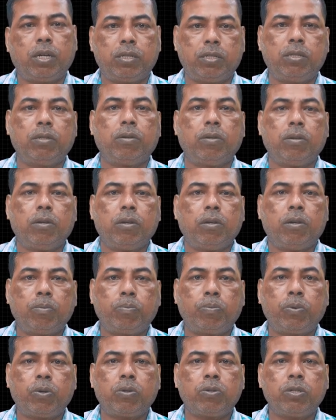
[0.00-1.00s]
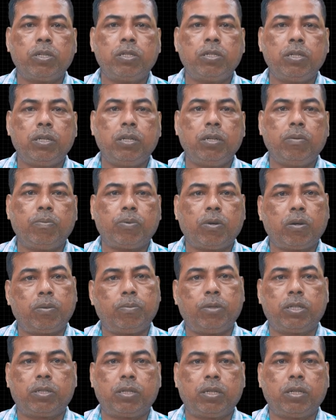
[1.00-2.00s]
us process
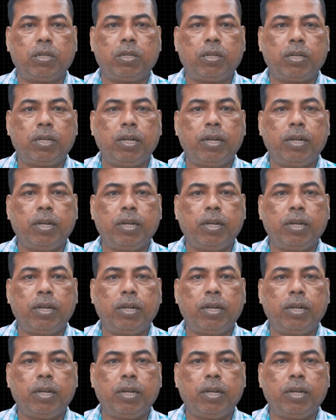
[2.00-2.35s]
information,